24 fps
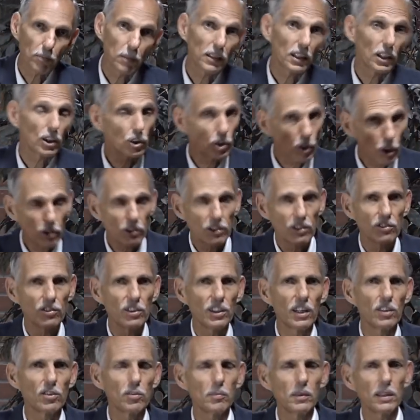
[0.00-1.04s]
But the church's
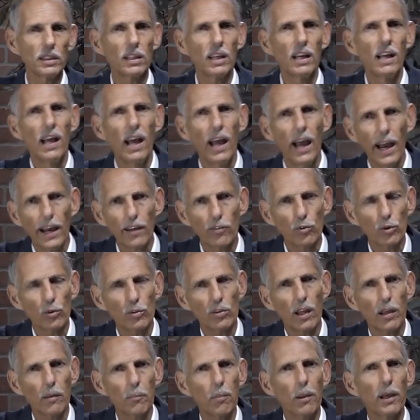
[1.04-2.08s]
judgment has to
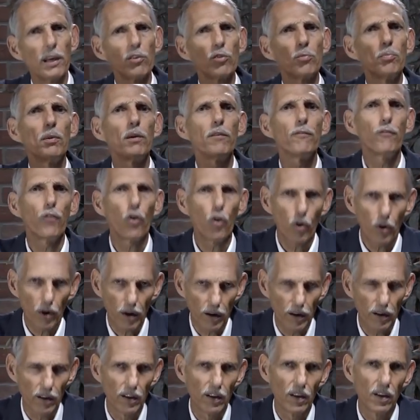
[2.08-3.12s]
take place
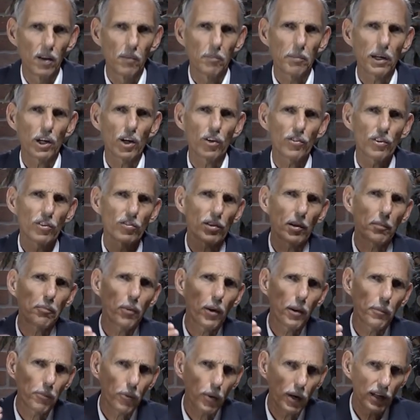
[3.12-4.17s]
before, because there's a
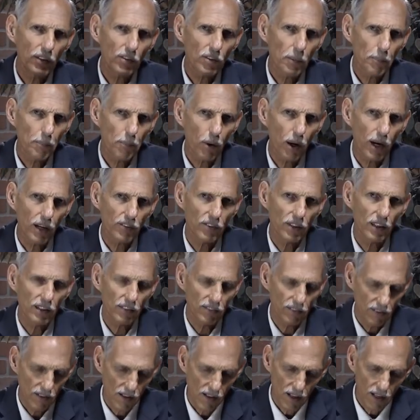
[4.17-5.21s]
preparation
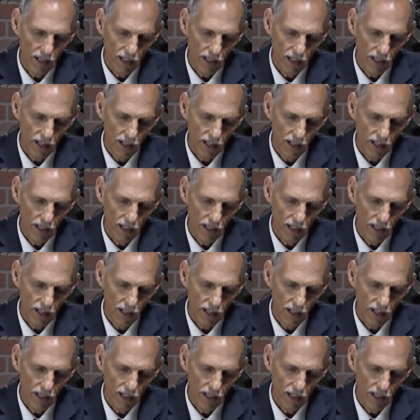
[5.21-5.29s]
process.